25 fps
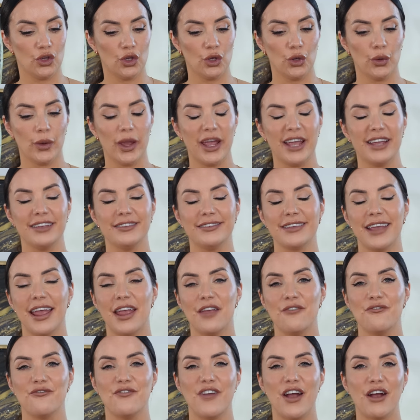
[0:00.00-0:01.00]
It's
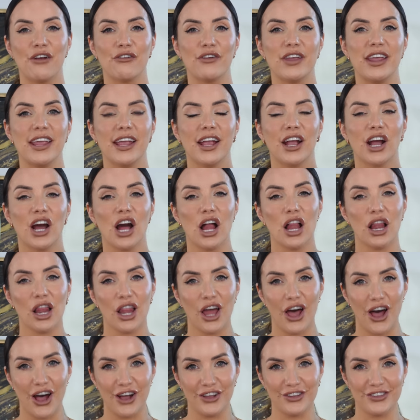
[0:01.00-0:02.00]
a very
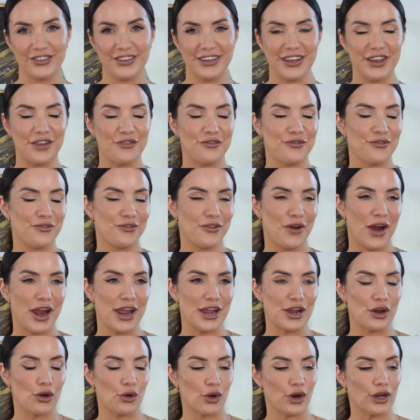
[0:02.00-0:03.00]
classy
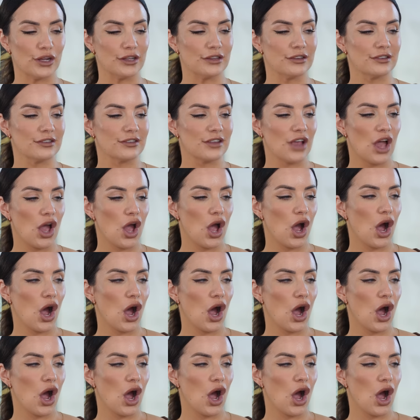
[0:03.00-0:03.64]
fragrance.